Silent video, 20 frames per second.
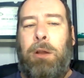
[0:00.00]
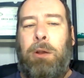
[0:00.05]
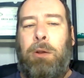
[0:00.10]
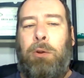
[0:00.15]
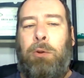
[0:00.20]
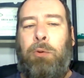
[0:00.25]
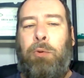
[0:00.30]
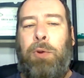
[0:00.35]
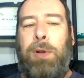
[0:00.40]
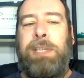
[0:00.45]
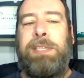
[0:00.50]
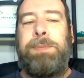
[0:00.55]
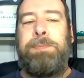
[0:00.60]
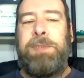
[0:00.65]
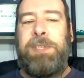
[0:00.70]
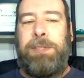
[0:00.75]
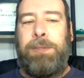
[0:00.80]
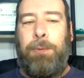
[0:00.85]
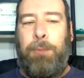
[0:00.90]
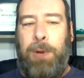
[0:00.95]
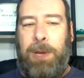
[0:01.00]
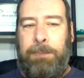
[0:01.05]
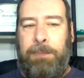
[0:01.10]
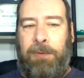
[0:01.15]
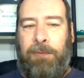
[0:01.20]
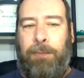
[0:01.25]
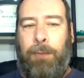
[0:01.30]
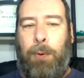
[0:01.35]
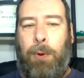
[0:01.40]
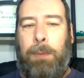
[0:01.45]
Christmas the week
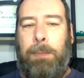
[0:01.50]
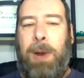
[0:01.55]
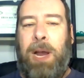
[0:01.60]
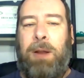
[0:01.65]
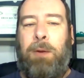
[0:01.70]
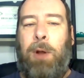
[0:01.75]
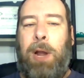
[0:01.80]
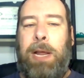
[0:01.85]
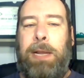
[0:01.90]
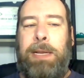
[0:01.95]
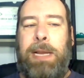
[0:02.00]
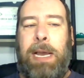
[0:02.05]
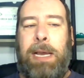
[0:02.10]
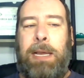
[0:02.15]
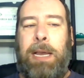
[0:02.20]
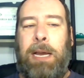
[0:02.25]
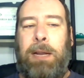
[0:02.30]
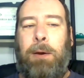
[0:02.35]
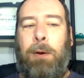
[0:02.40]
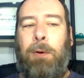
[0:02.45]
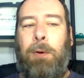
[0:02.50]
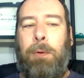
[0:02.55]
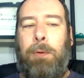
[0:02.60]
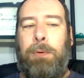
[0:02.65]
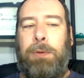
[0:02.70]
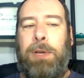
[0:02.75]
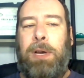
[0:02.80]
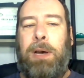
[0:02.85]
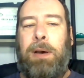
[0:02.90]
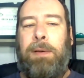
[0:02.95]
before, my granddad got a
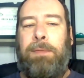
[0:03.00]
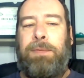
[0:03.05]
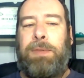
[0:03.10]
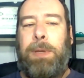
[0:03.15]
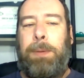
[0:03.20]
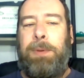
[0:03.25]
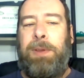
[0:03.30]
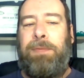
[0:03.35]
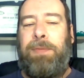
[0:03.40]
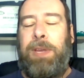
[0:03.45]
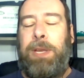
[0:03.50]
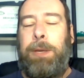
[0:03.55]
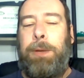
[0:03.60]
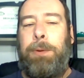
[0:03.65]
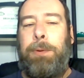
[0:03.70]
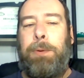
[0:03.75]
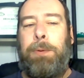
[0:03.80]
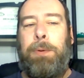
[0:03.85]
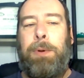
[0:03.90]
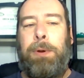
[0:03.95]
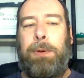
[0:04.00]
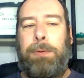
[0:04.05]
hold of WVU